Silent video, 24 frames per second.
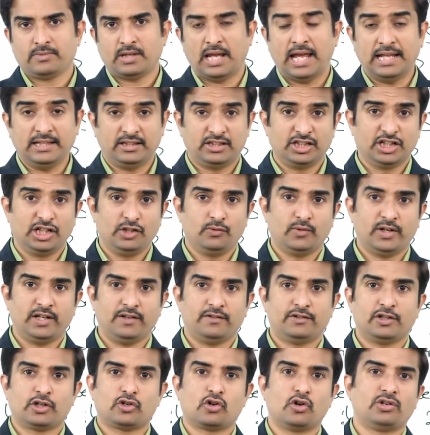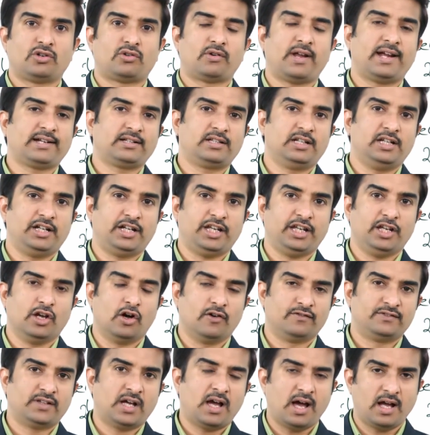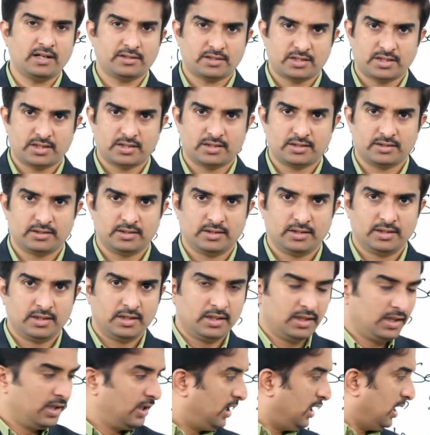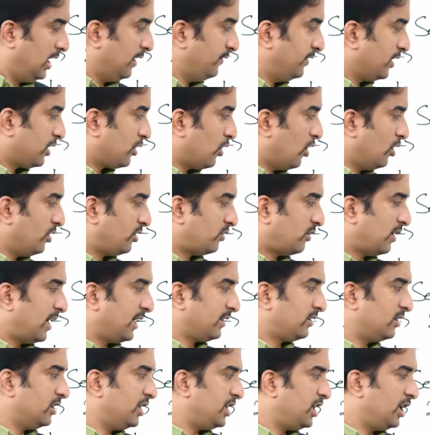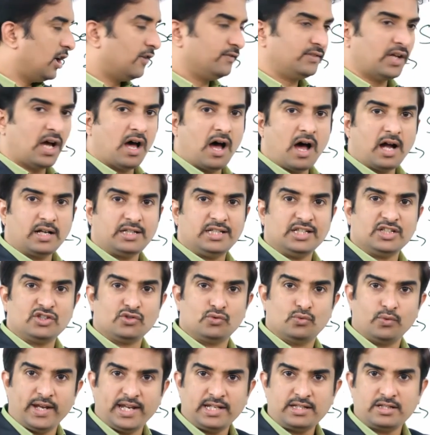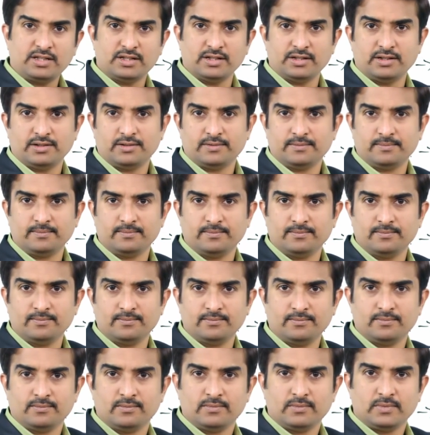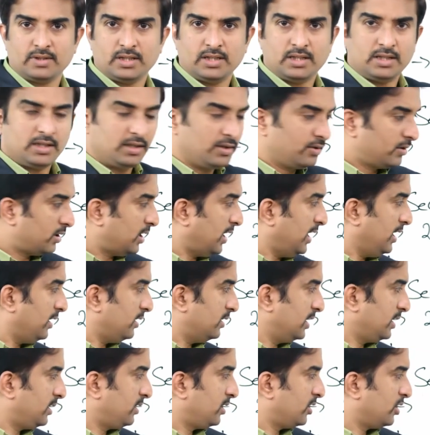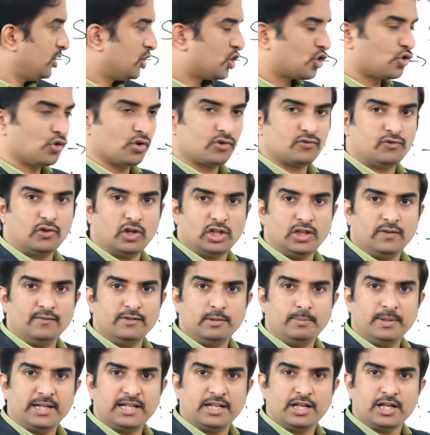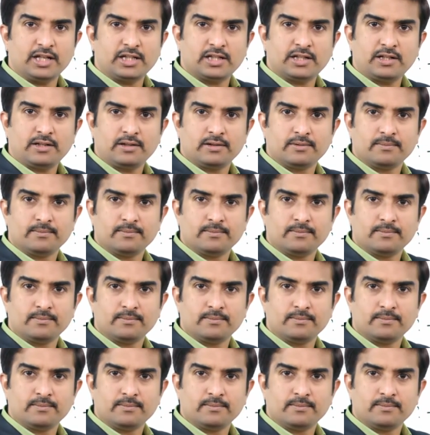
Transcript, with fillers: And third one is the contractility of the heart. If the contractility of the heart is greater, think that stroke volume will be greater